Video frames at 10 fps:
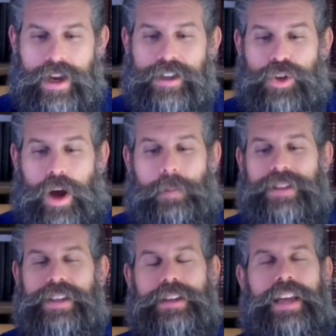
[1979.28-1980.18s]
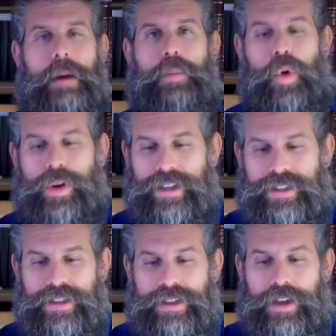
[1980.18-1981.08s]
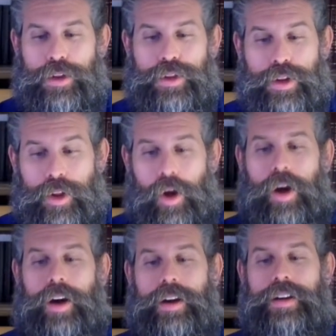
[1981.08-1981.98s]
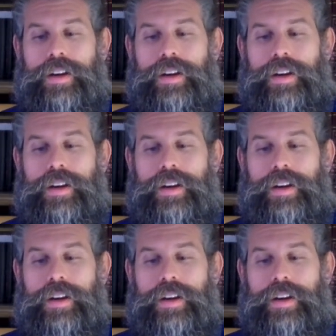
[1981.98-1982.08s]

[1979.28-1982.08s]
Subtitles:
So up until that point, the law